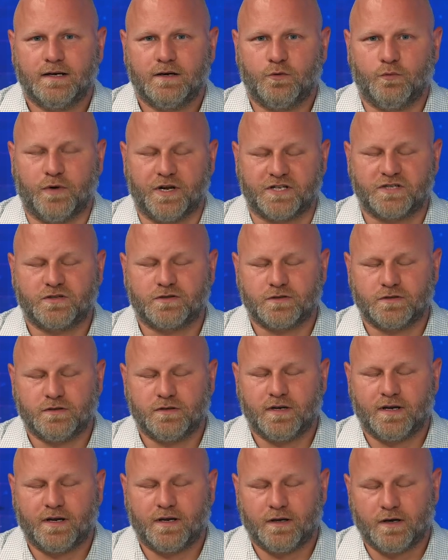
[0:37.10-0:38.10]
which,
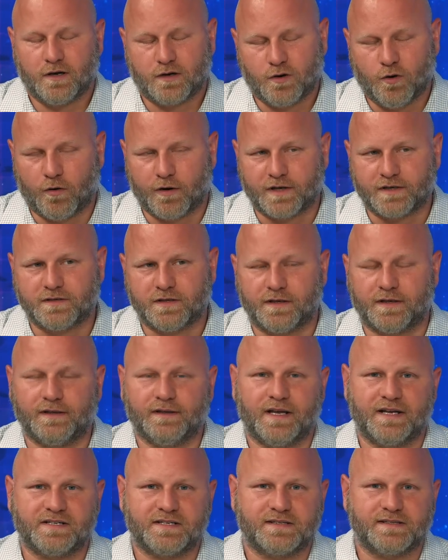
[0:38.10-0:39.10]
according to the
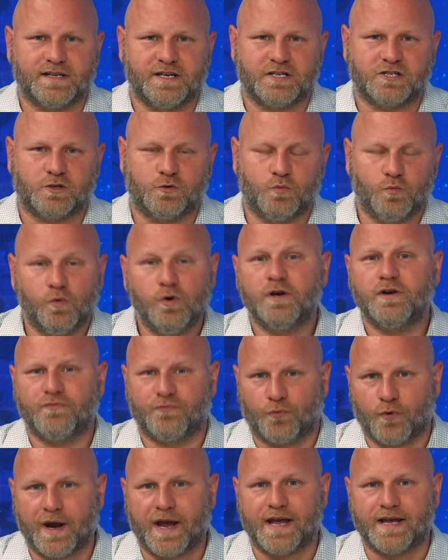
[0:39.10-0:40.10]
legislation, would have
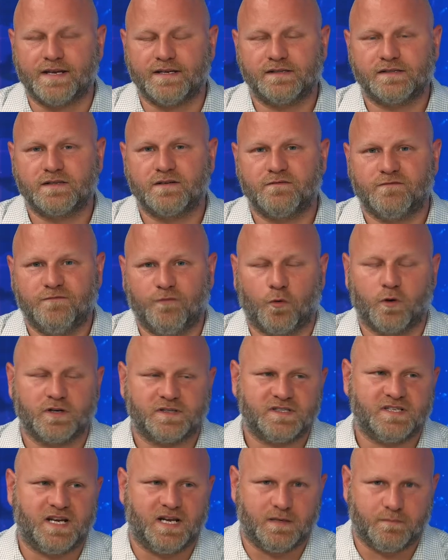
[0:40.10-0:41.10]
raised
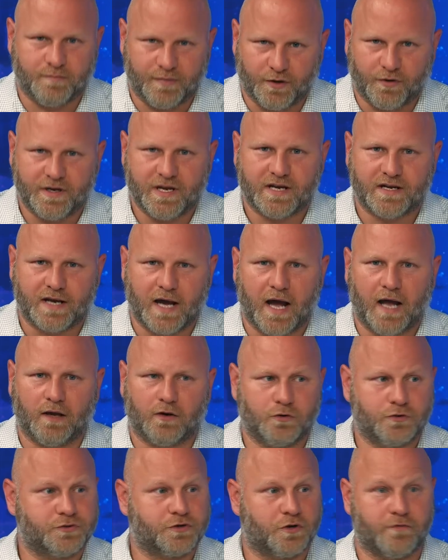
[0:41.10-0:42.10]
$14 billion
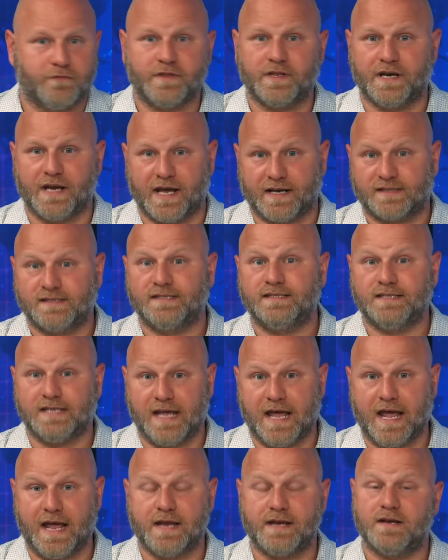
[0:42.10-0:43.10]
over the next
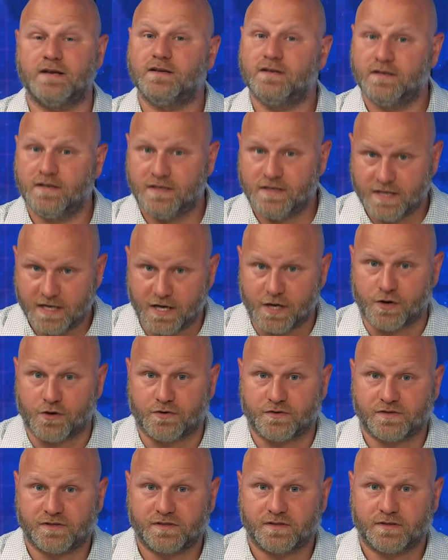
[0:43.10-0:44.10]
10
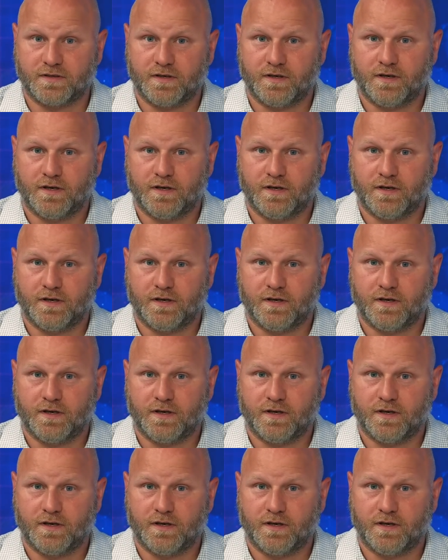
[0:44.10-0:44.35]
years.